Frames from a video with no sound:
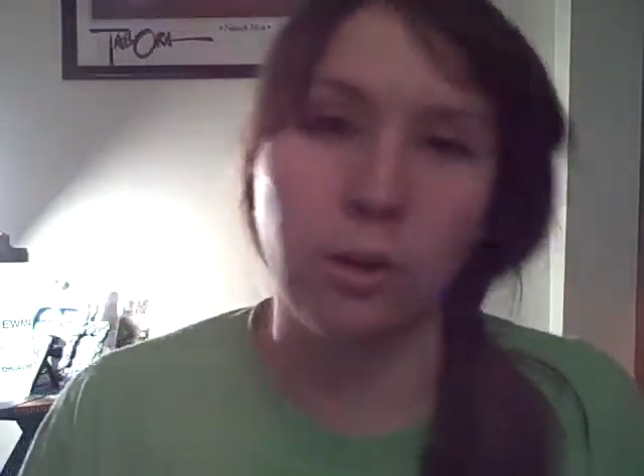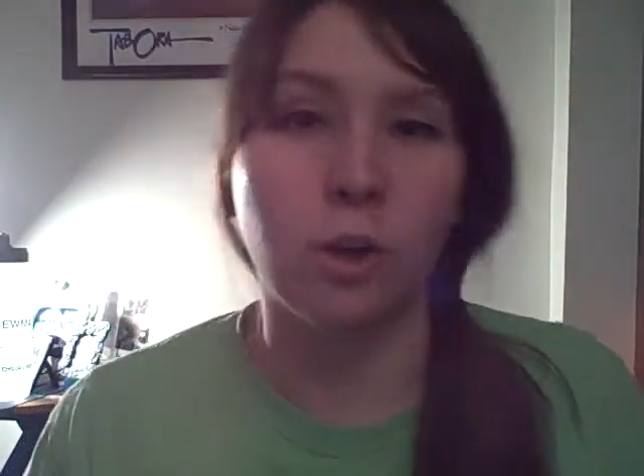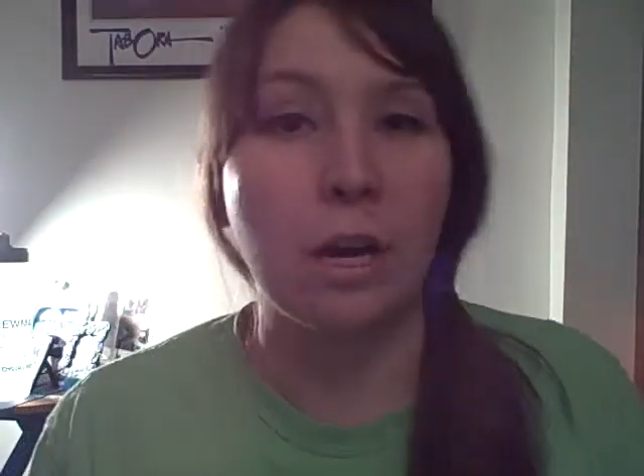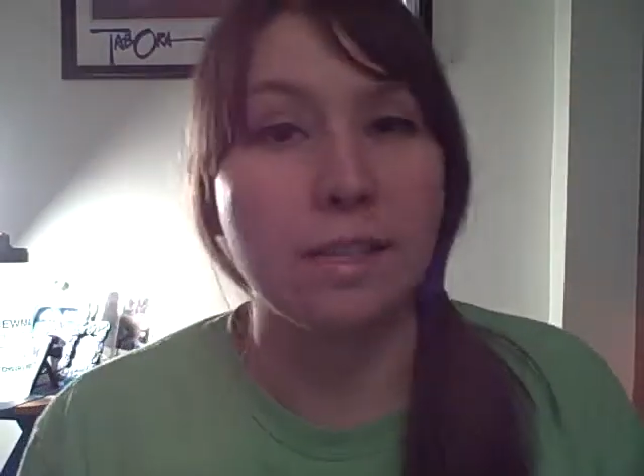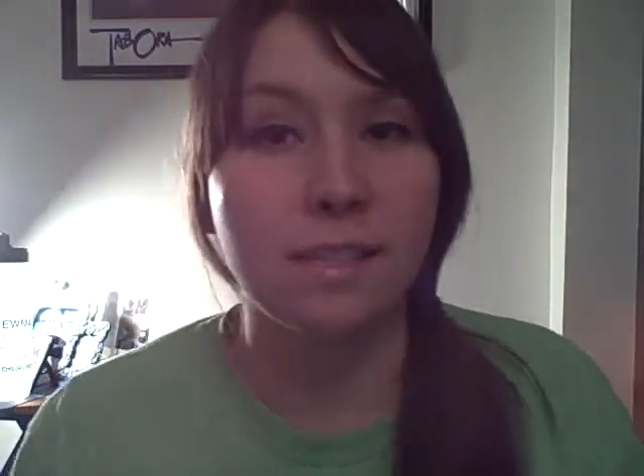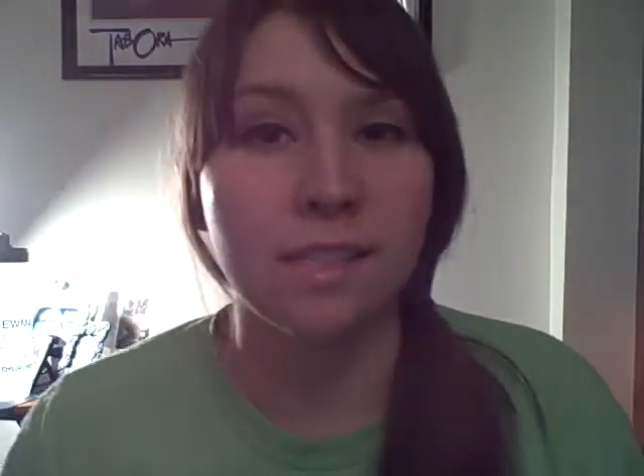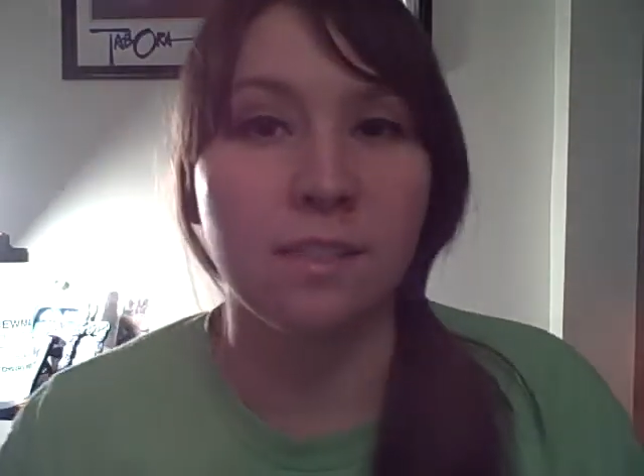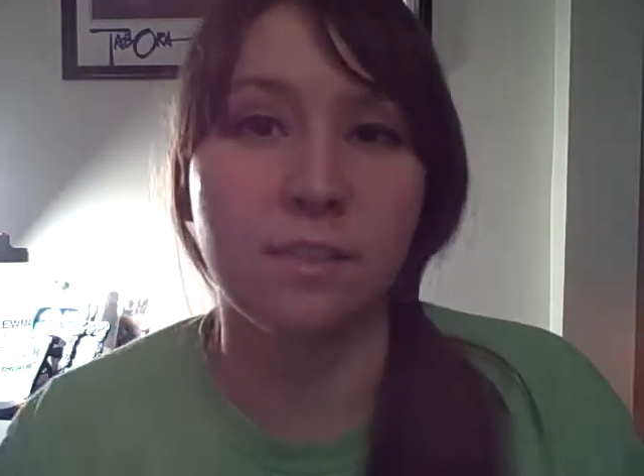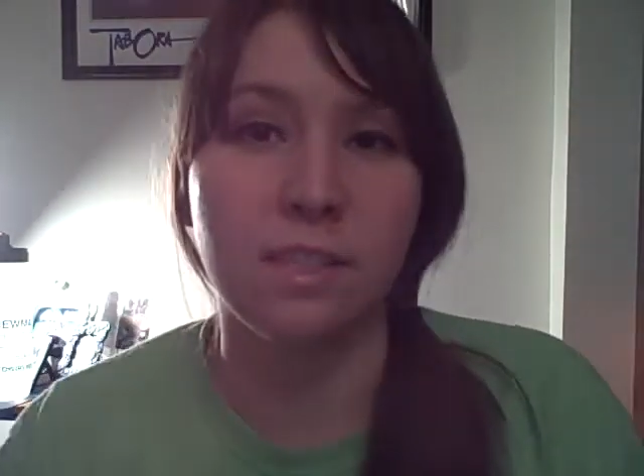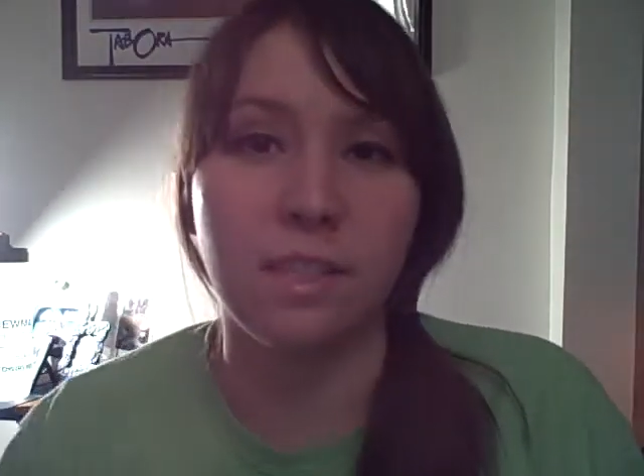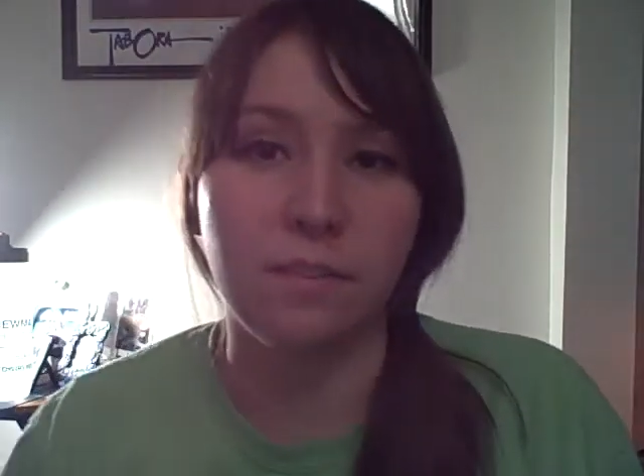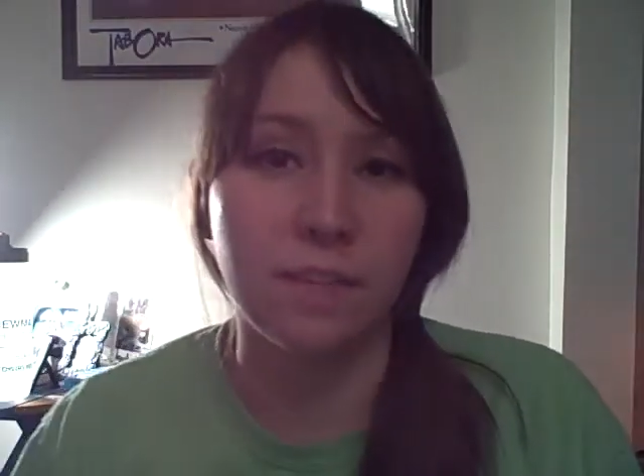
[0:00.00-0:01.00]
Crisis of
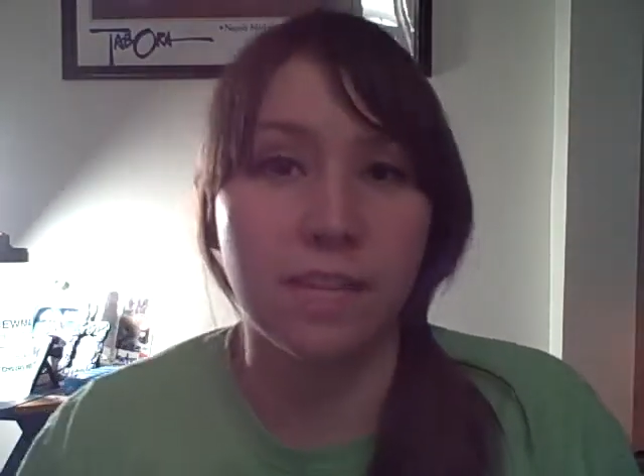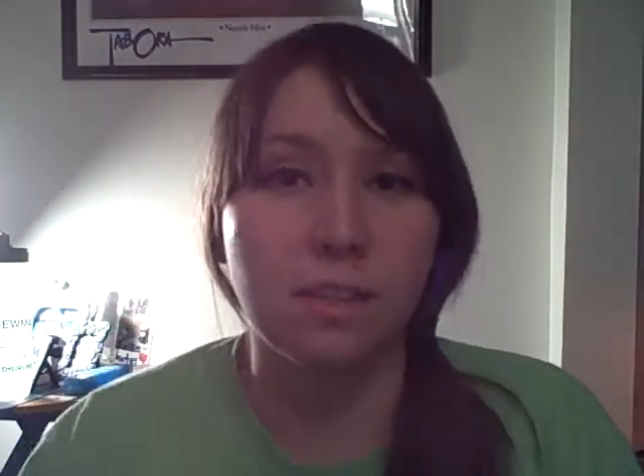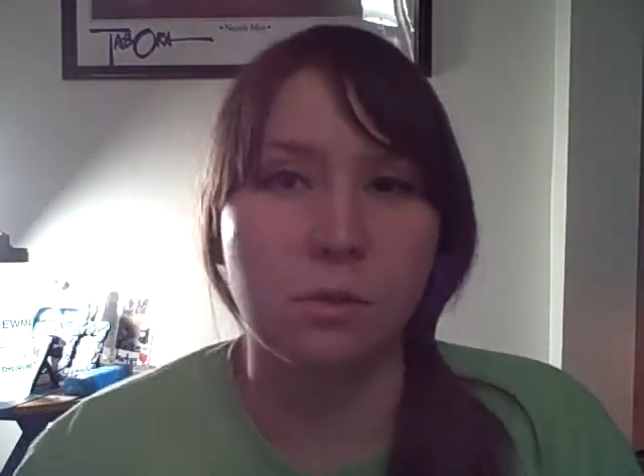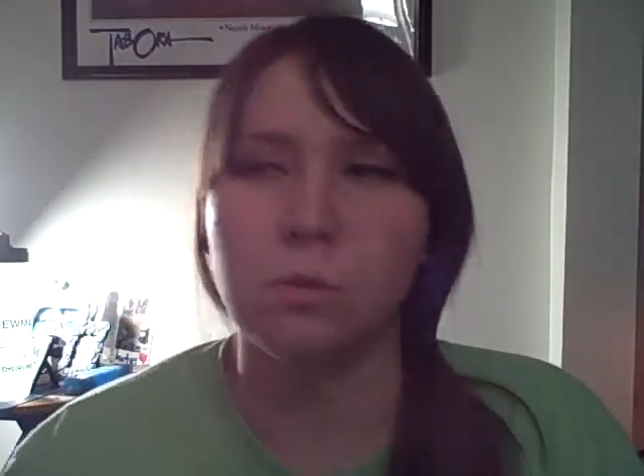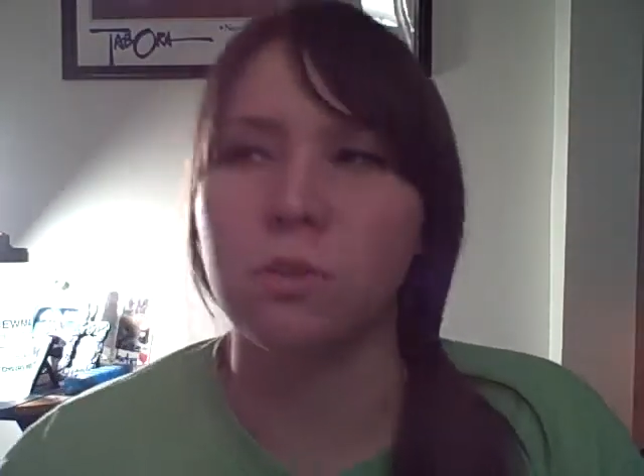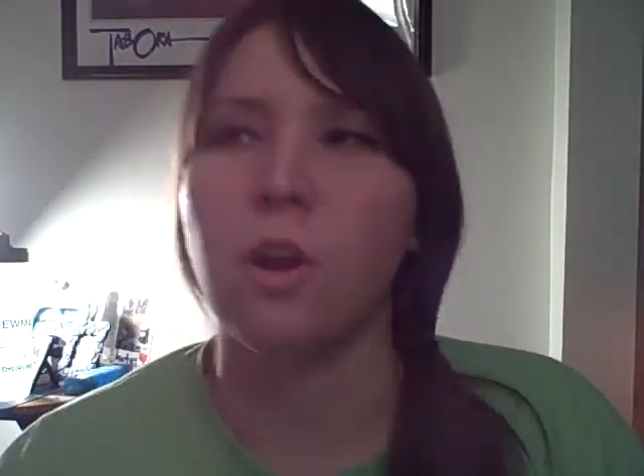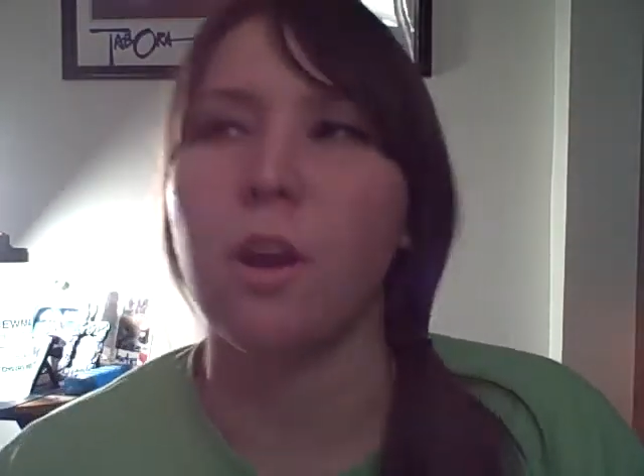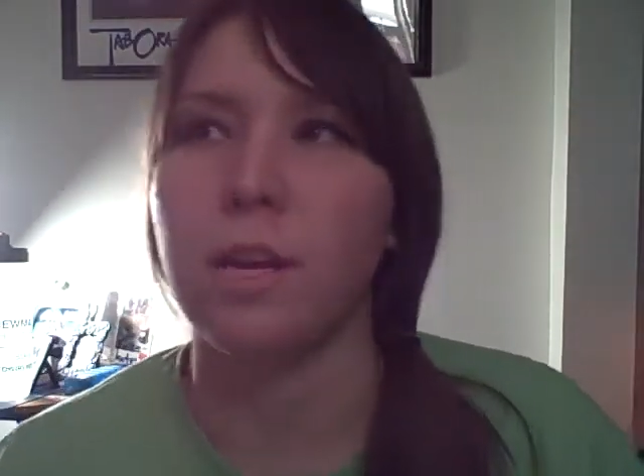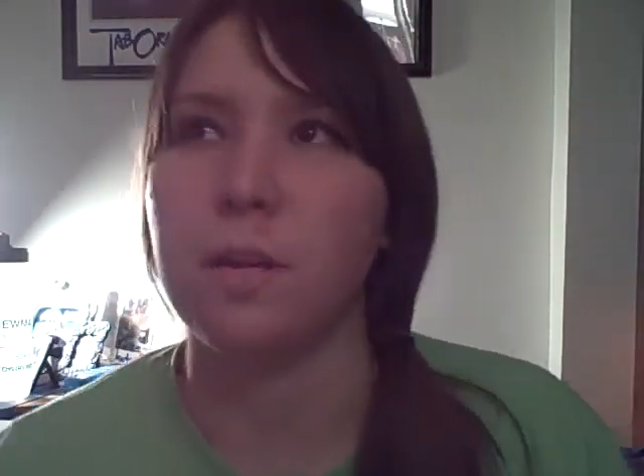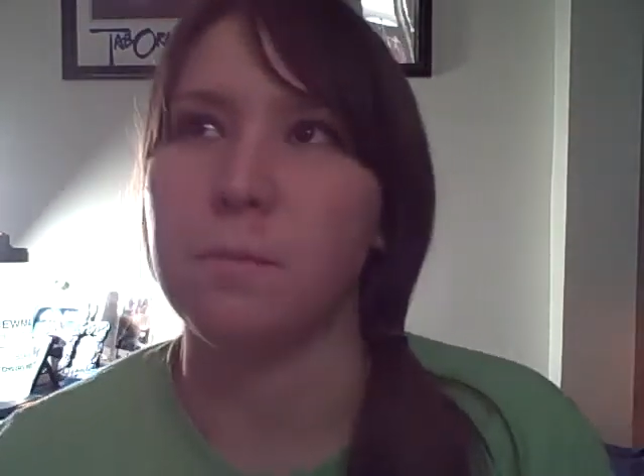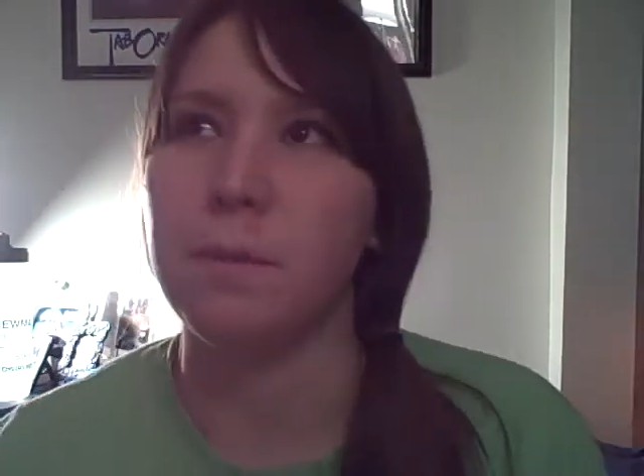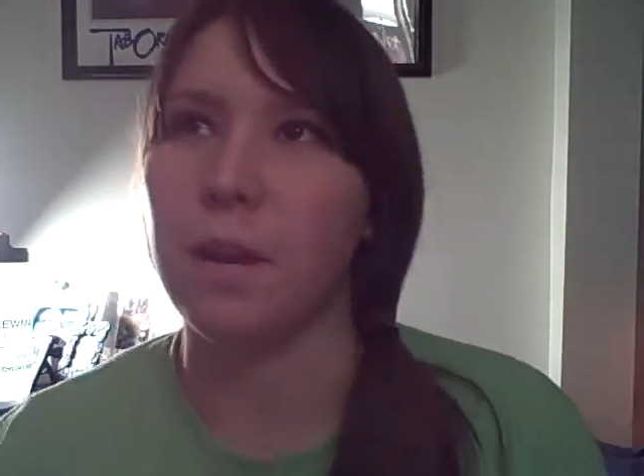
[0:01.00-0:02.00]
Significance, was
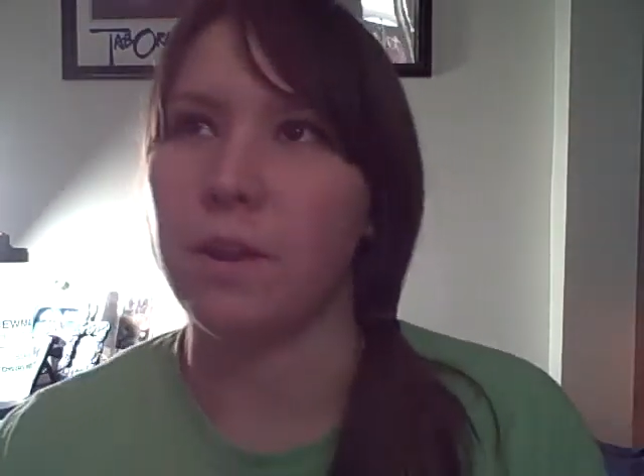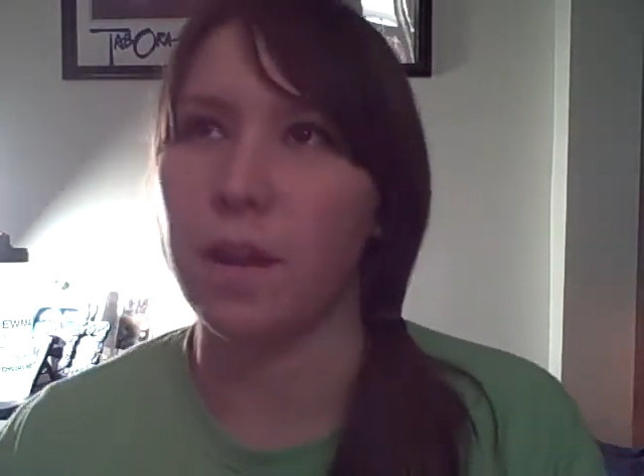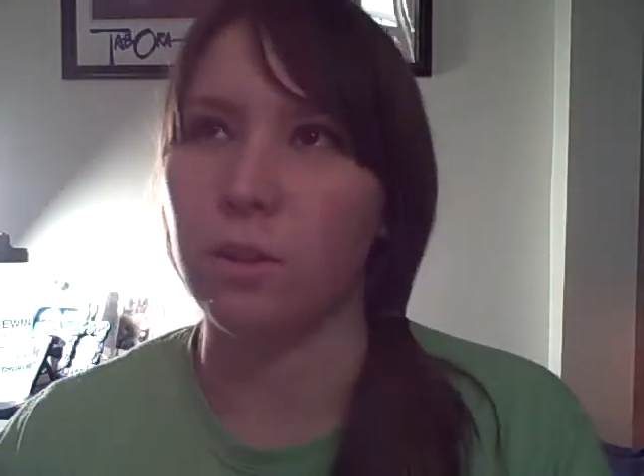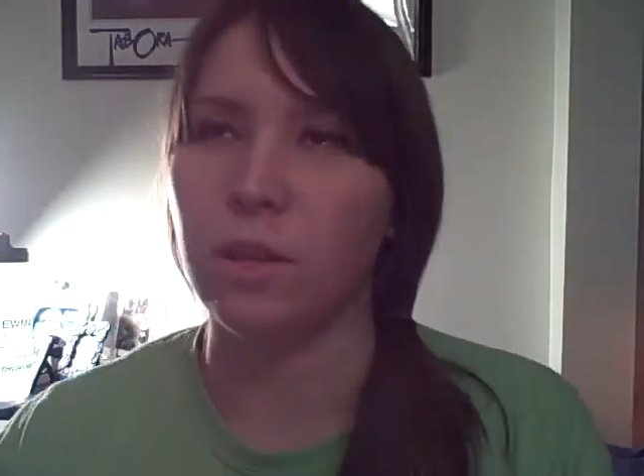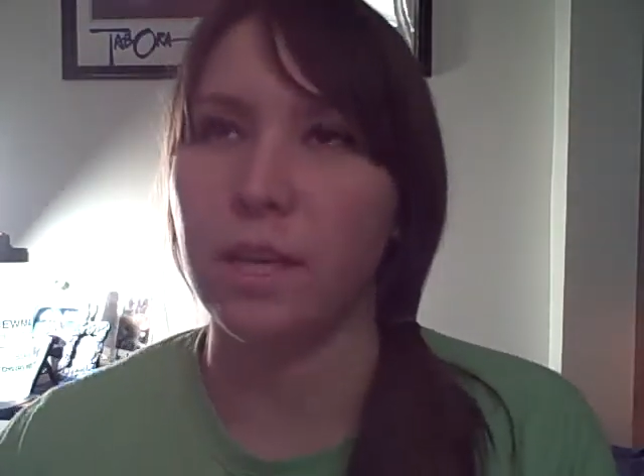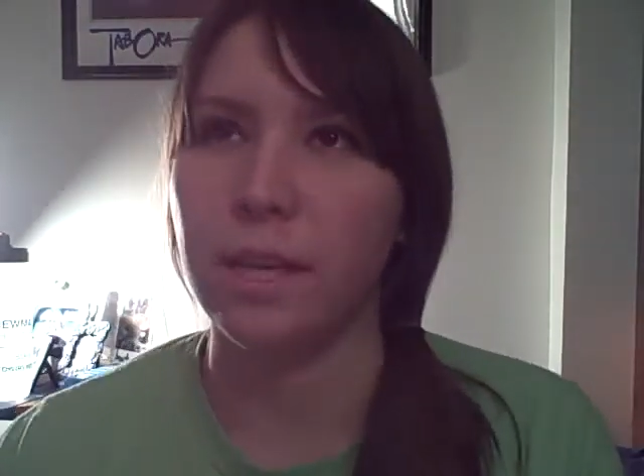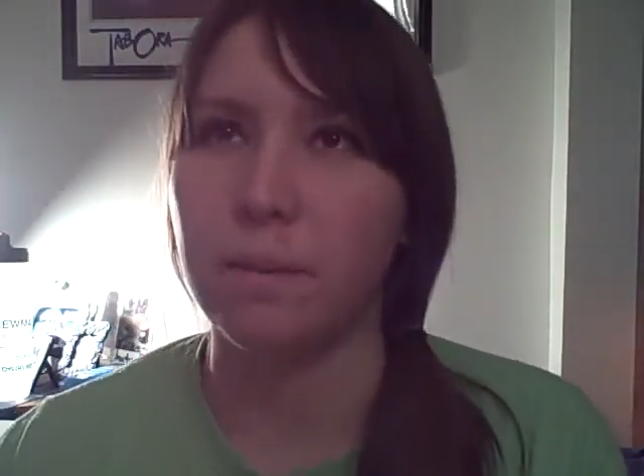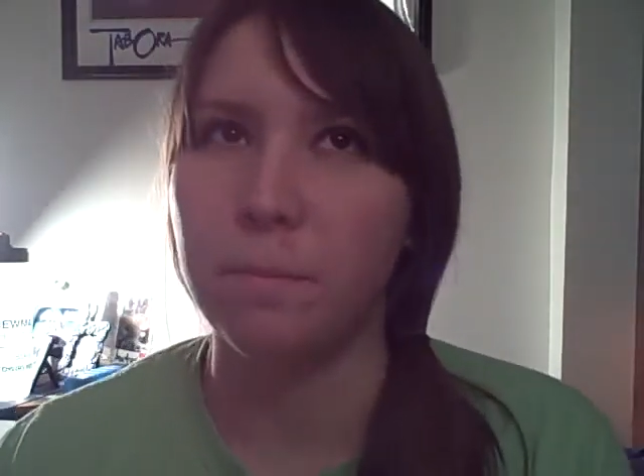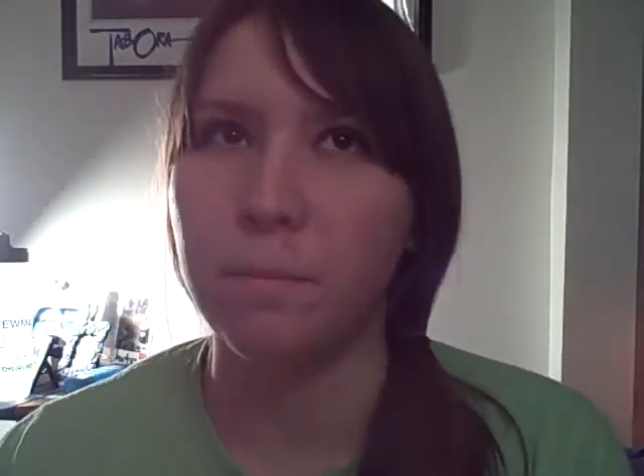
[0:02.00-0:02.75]
talking about how, like,